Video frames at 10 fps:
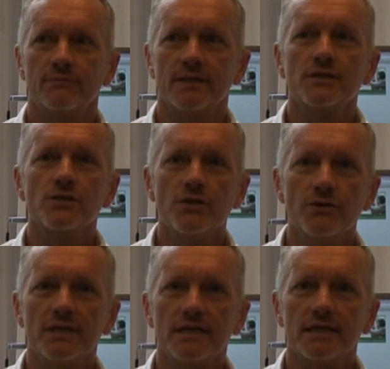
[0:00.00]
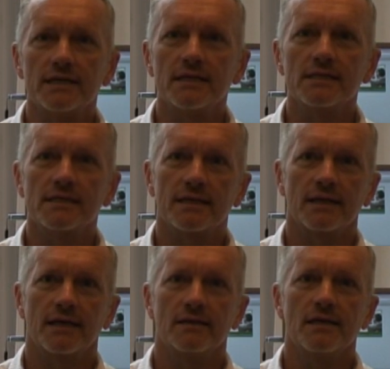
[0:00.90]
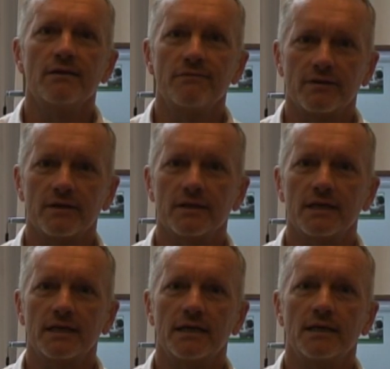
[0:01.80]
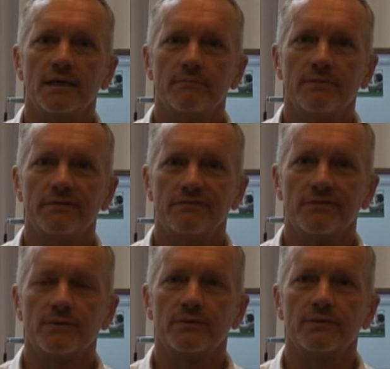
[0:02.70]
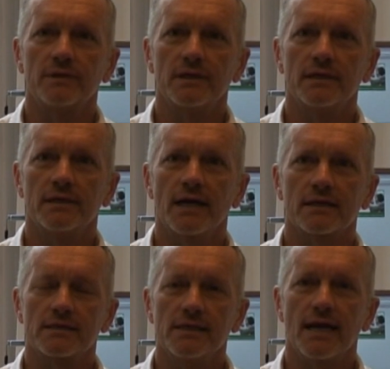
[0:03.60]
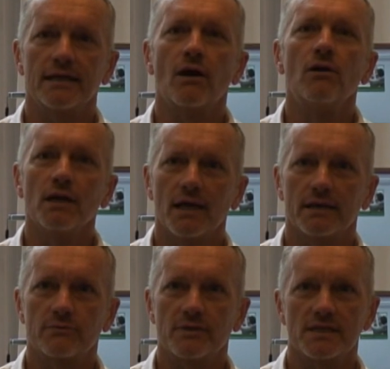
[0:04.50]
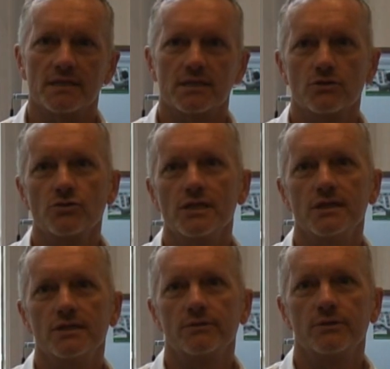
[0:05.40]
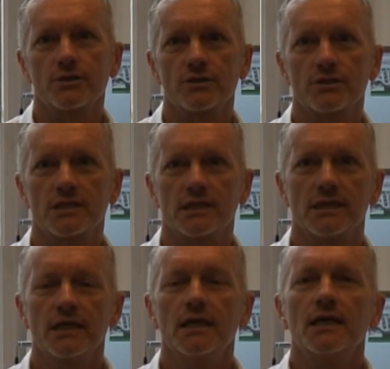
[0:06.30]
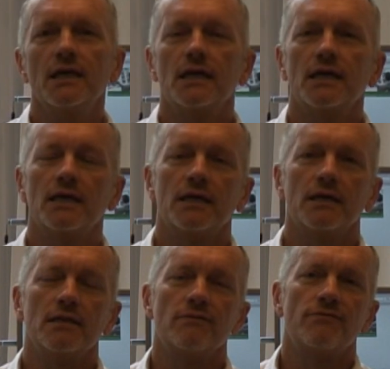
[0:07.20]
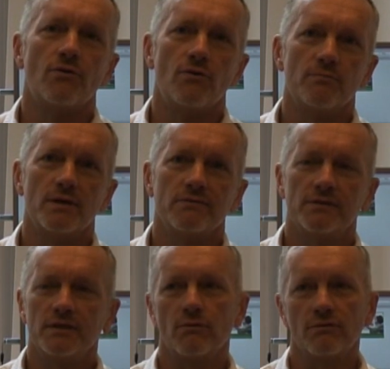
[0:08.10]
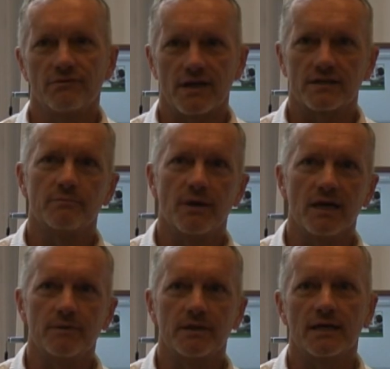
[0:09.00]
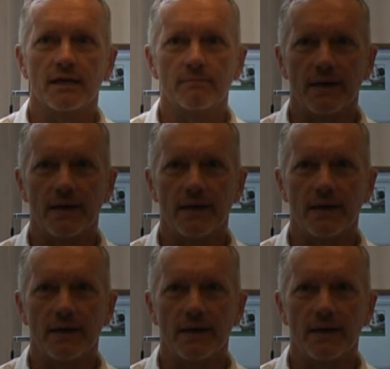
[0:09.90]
is new here is that I had never before actually had online quizzes. Usually they were just in the form of the old-fashioned paper and